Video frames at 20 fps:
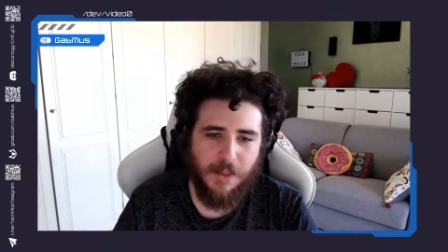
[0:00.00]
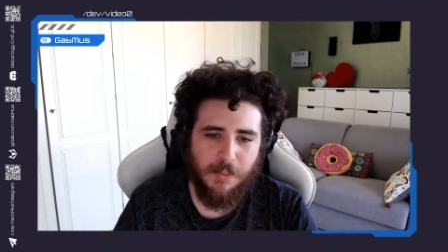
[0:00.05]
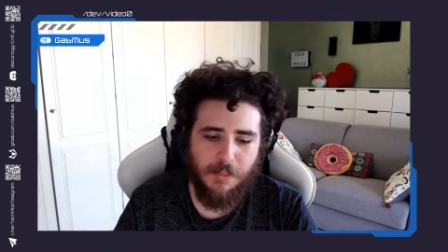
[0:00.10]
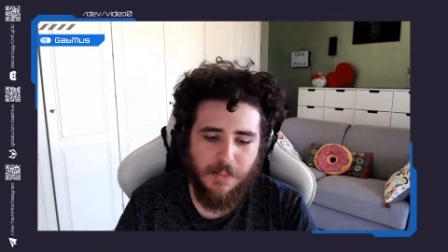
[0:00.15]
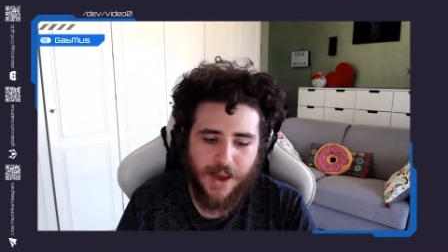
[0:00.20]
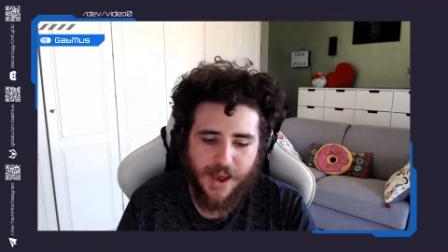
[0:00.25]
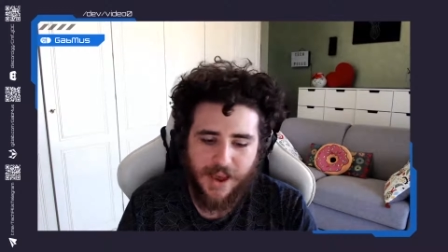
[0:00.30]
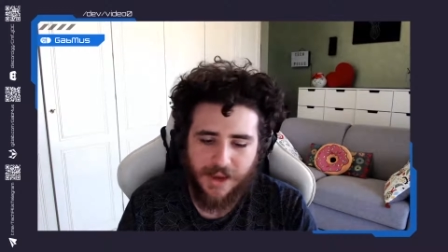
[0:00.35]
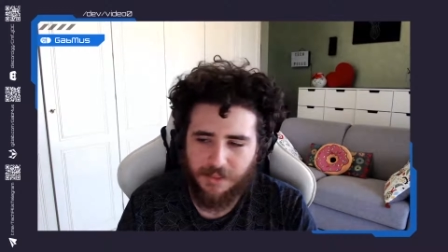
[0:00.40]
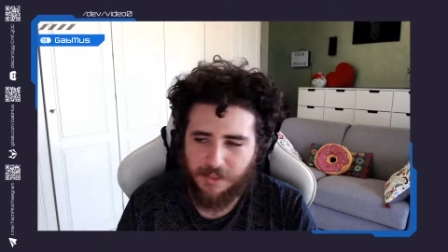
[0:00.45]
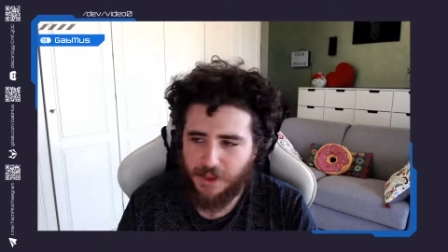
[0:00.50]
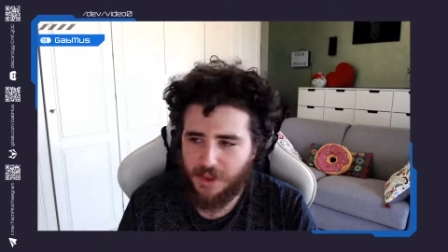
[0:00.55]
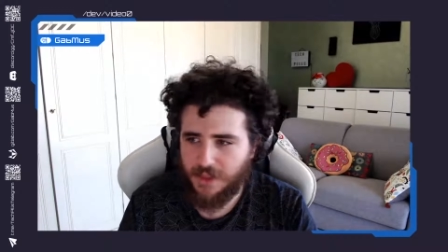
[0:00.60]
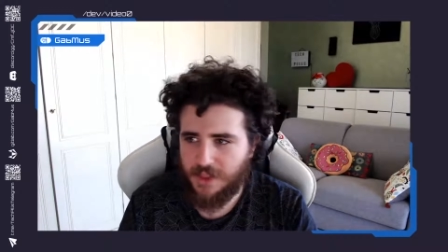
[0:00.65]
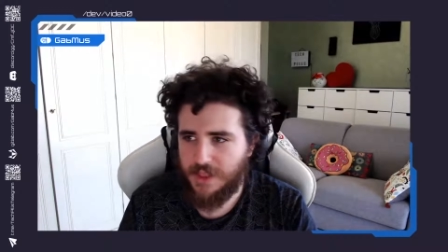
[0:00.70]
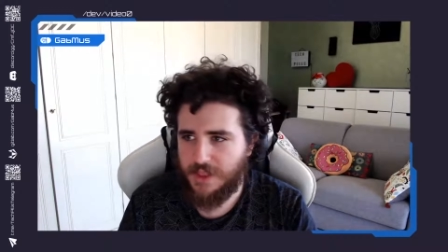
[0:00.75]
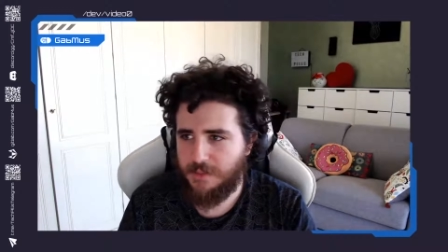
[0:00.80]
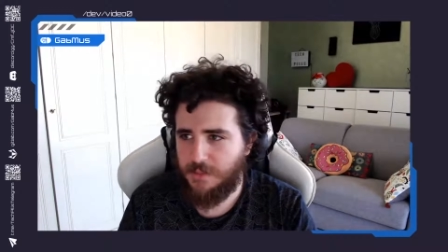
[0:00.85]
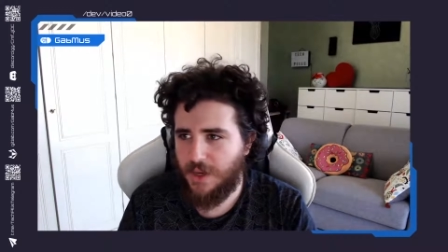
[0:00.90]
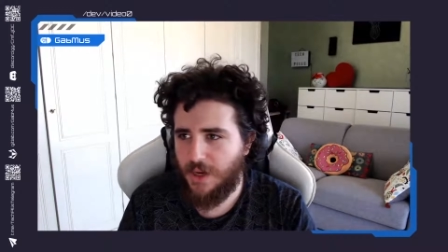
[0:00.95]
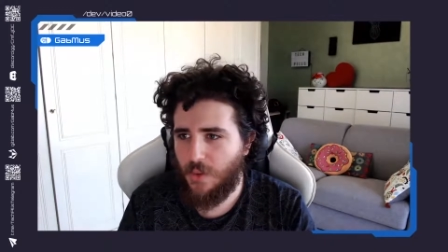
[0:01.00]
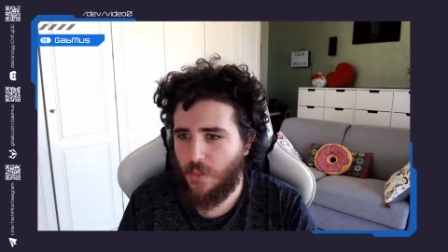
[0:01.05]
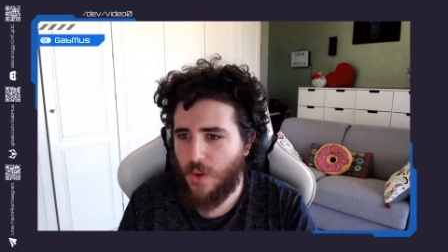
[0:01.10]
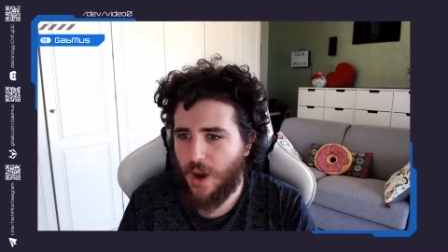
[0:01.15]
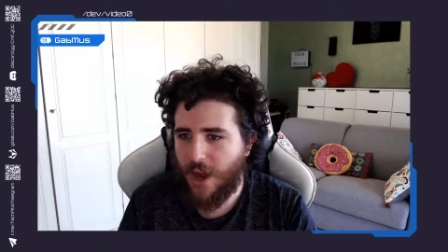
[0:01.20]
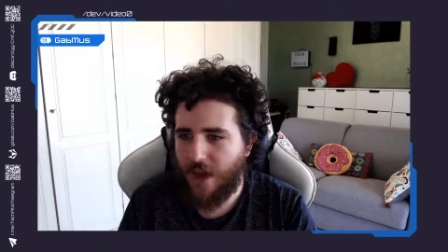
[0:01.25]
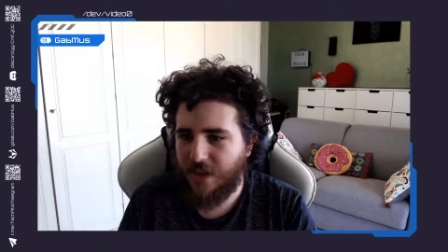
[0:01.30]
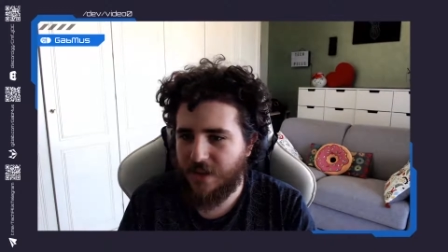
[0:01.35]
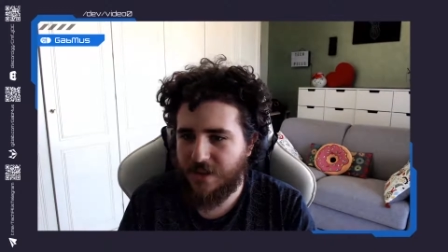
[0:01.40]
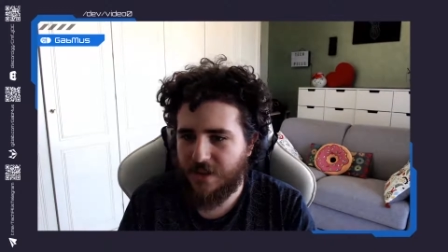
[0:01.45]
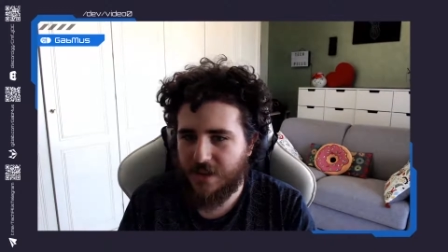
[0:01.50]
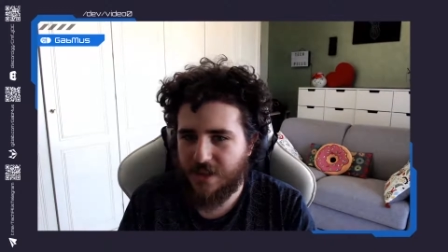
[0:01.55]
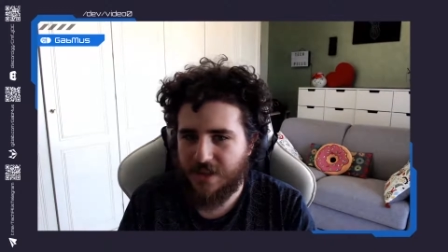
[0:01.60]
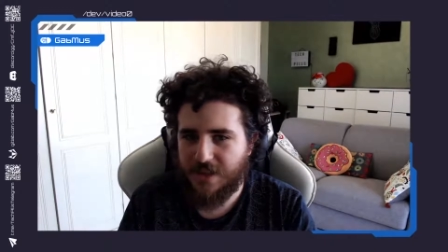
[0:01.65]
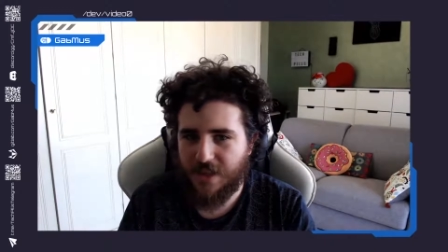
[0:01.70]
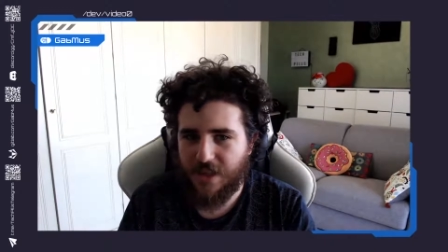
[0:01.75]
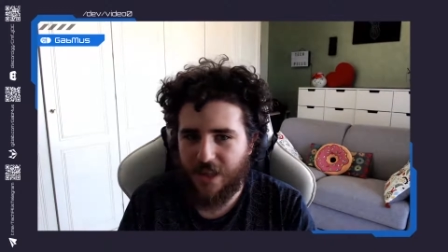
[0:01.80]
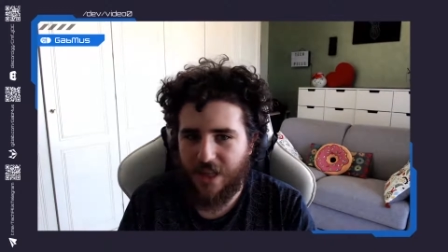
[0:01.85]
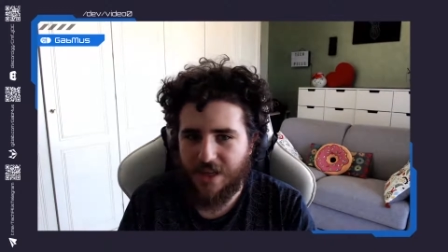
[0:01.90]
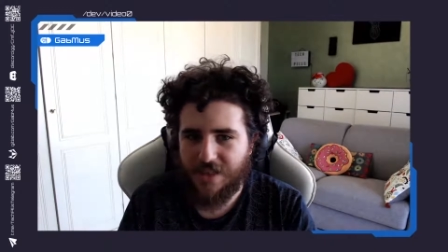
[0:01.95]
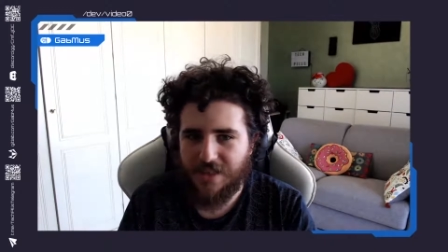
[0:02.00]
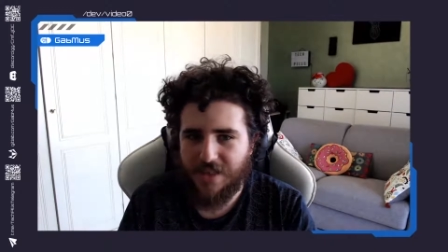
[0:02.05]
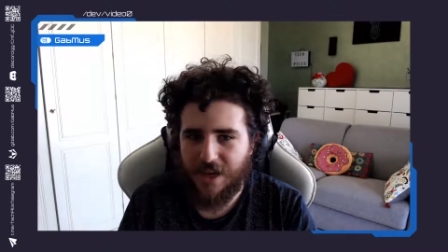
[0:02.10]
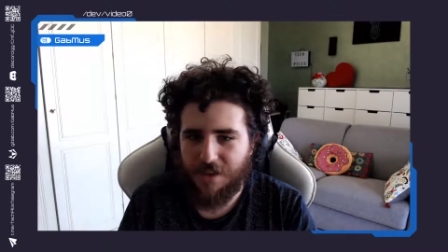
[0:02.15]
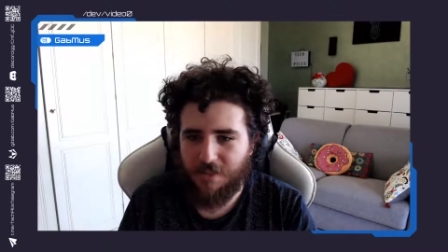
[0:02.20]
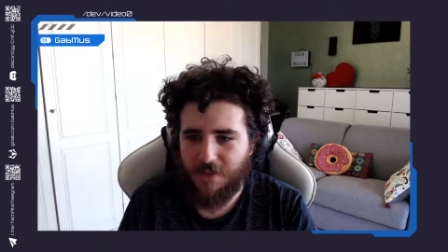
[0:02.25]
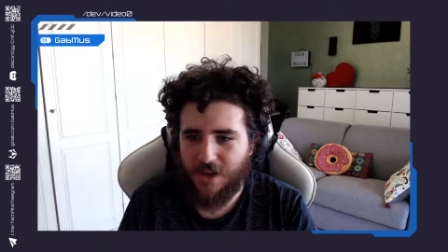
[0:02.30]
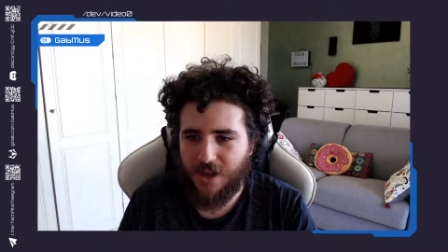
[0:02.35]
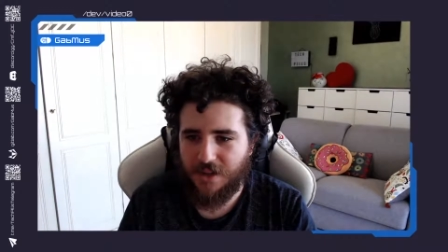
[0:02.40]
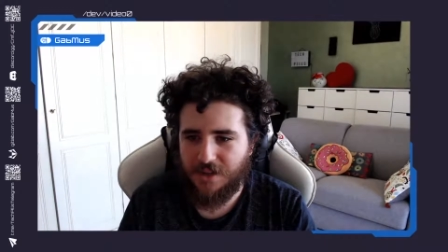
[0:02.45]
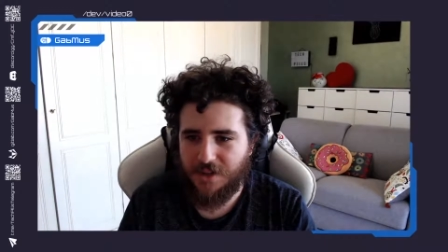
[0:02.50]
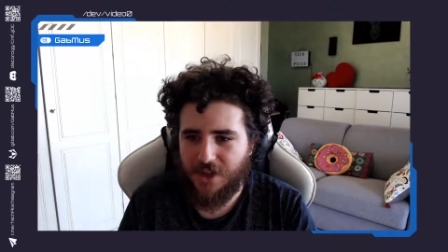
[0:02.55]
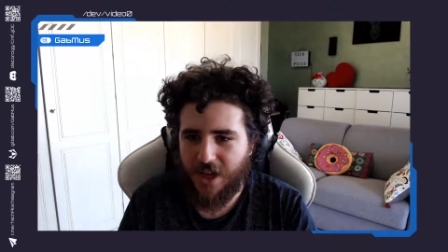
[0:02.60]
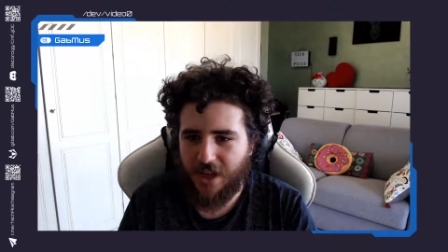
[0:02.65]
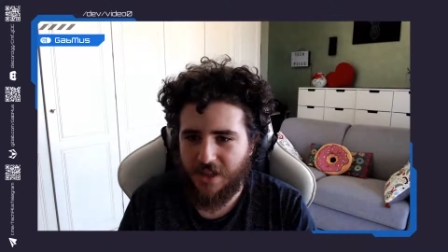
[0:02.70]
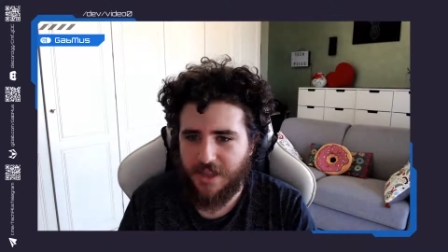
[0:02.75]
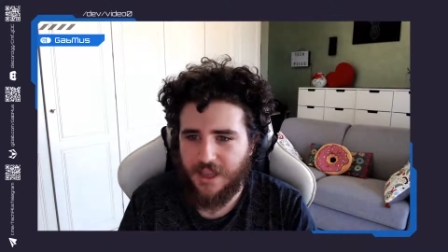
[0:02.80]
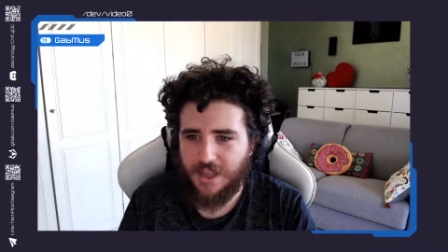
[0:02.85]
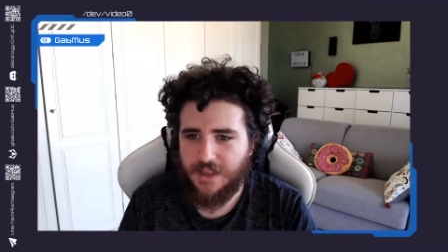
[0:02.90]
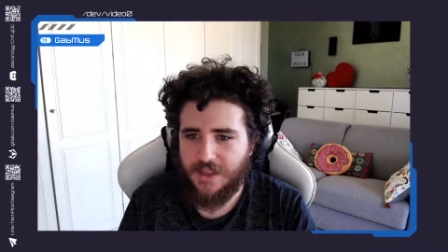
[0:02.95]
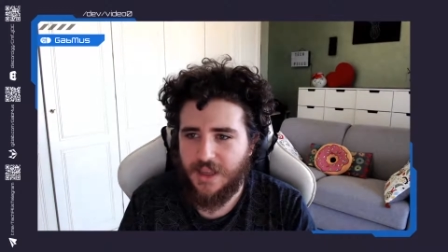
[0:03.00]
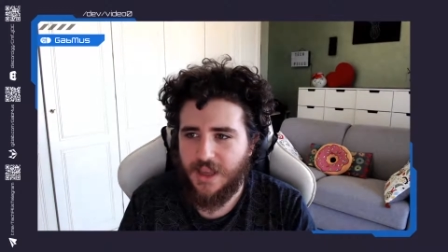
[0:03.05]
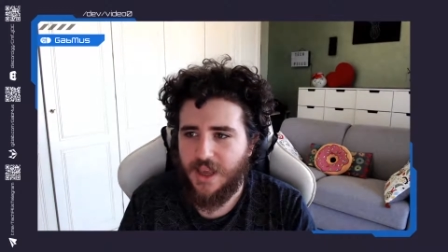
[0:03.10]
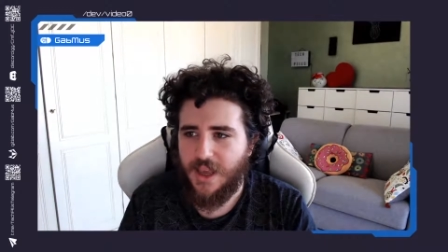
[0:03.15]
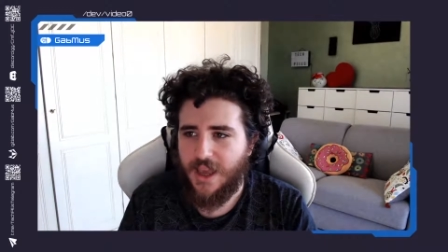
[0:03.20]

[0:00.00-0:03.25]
back, because it's been a while since the last time that I checked it,